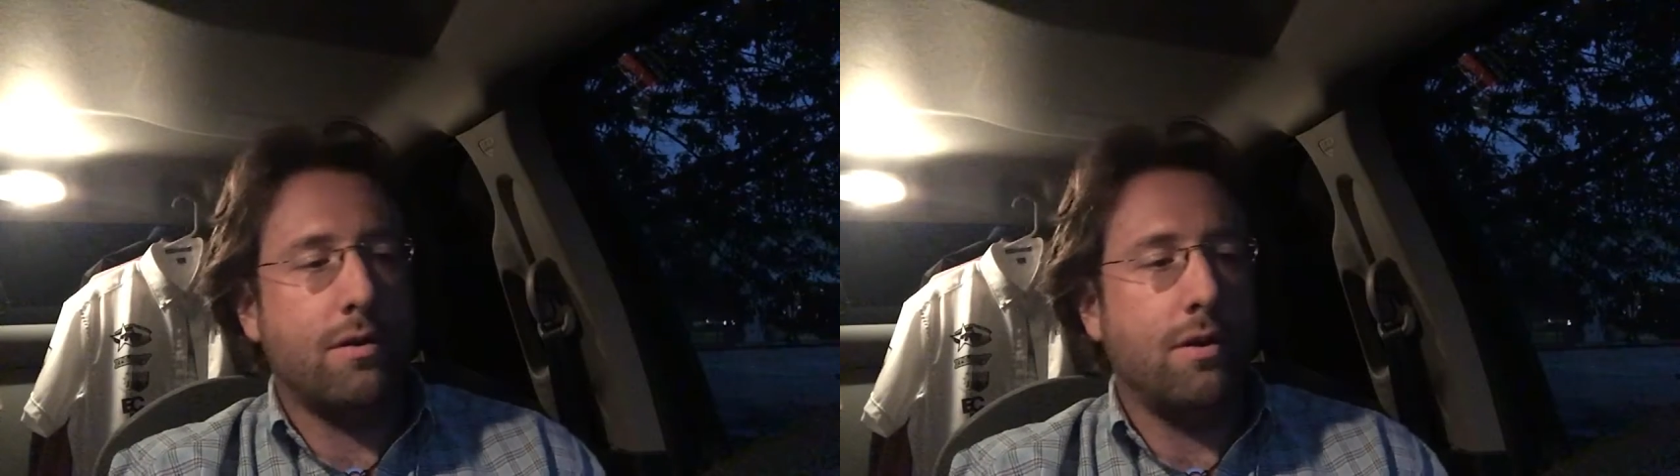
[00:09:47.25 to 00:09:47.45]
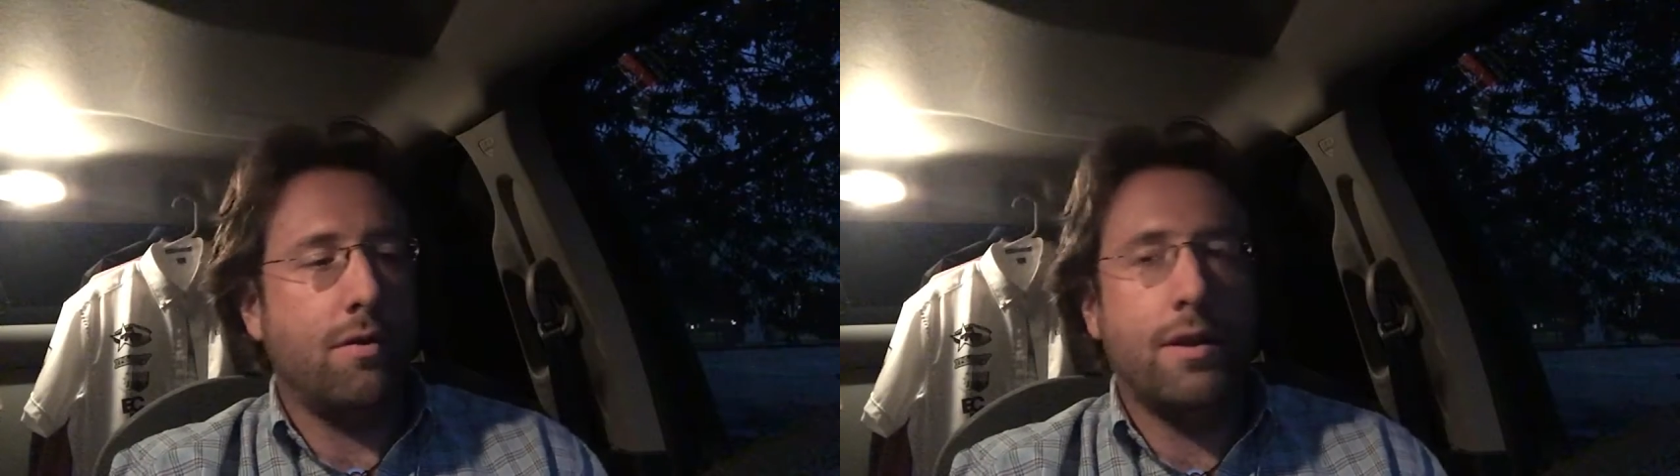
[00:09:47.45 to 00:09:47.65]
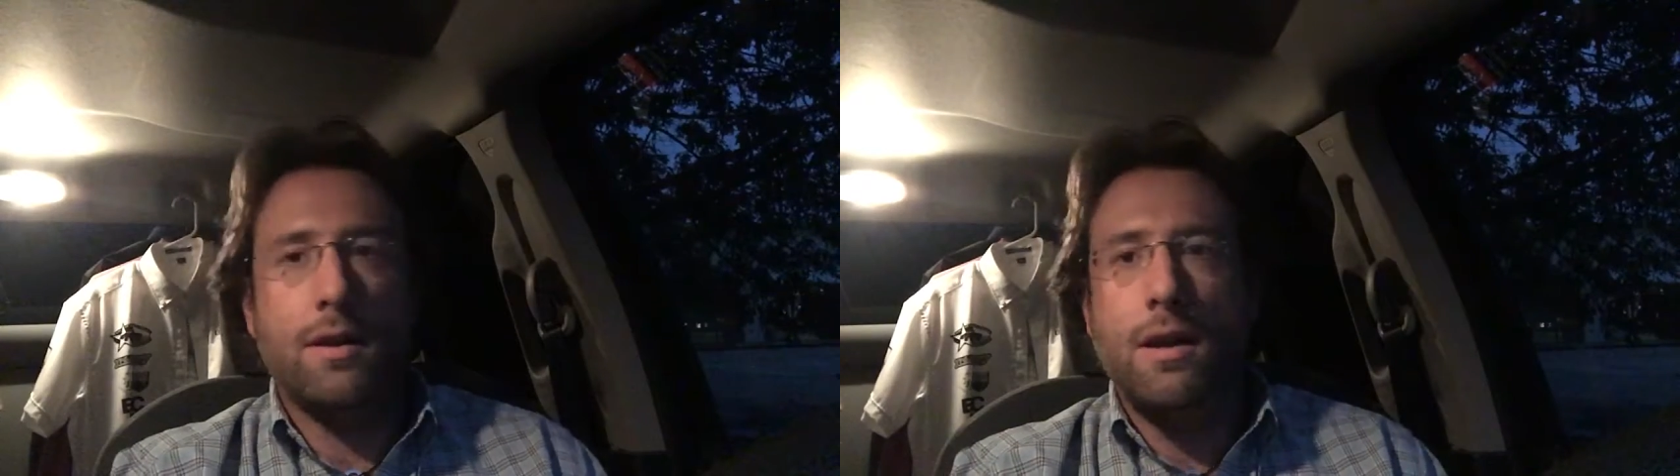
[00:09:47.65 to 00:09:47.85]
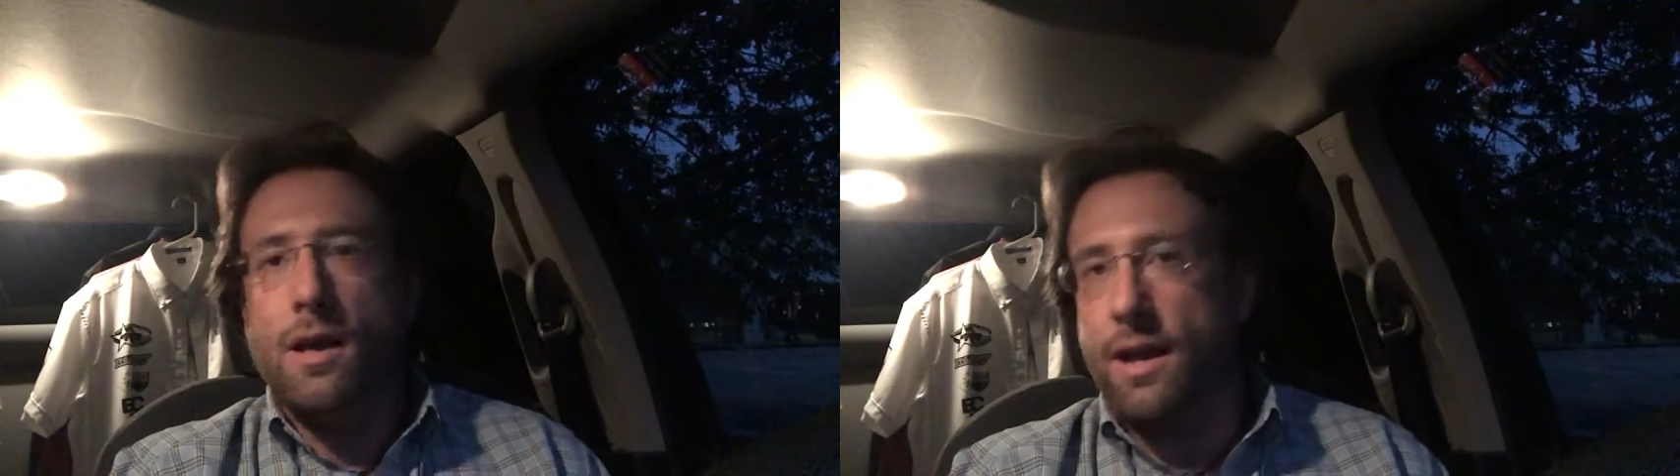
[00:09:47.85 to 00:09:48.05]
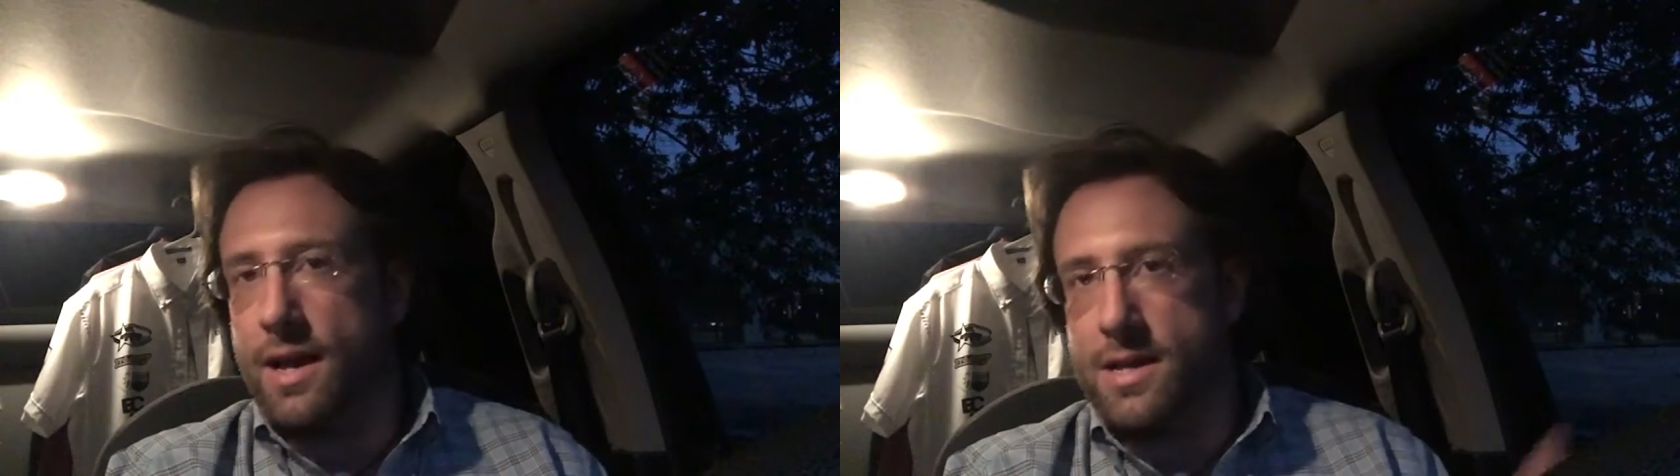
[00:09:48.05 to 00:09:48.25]
And
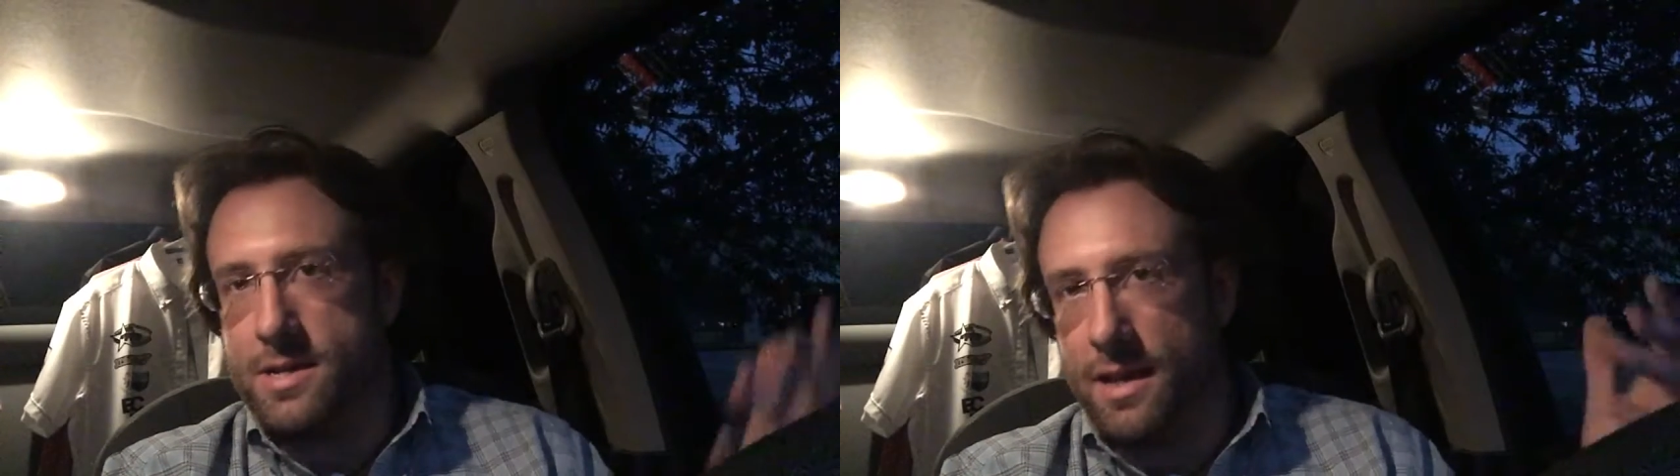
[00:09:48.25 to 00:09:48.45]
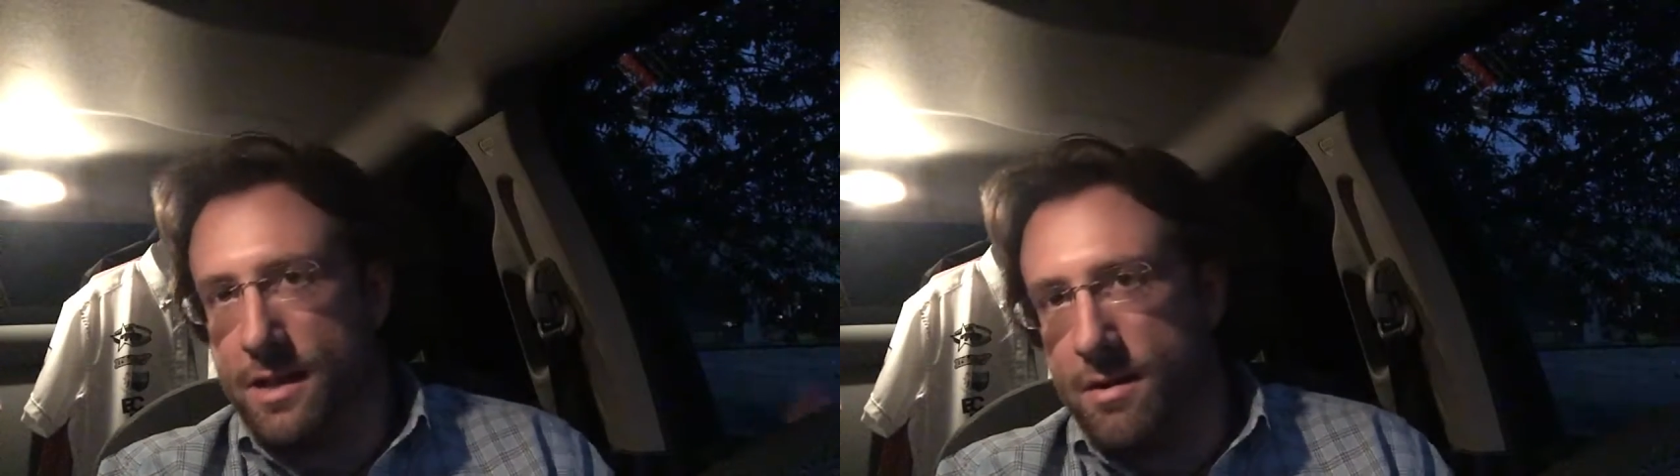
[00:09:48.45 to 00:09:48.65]
like I said,